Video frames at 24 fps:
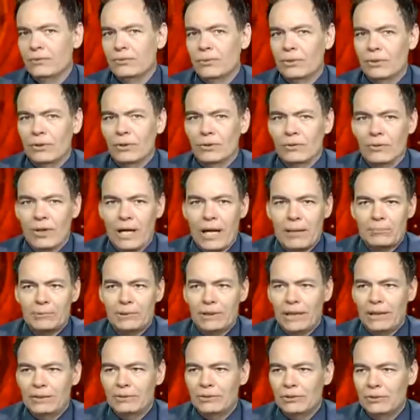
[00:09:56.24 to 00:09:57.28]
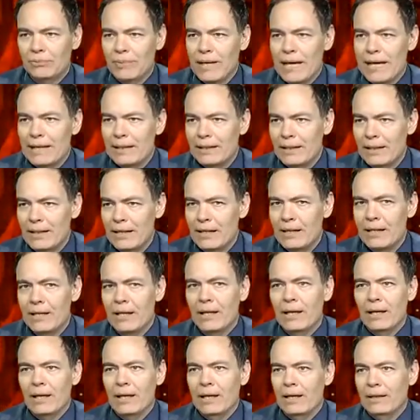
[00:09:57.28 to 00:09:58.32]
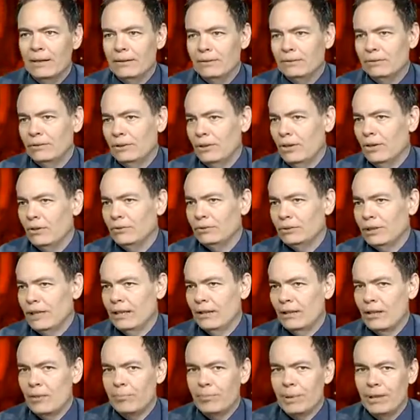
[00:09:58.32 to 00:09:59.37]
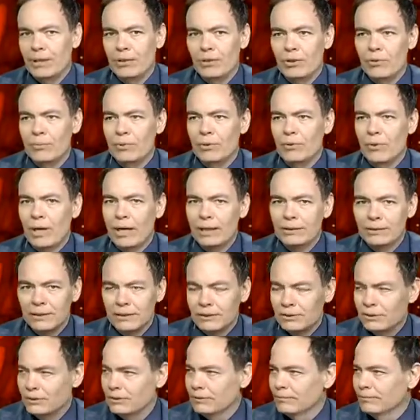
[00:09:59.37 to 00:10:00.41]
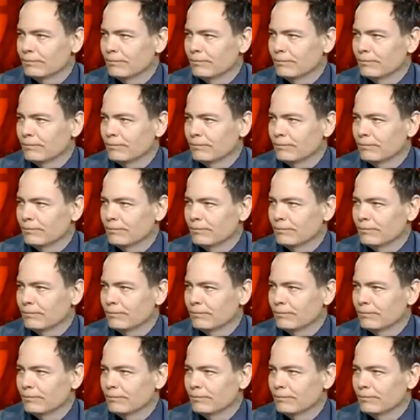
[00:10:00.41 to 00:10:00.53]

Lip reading: for crimes against humanity and, you know, take it up on a human rights issue.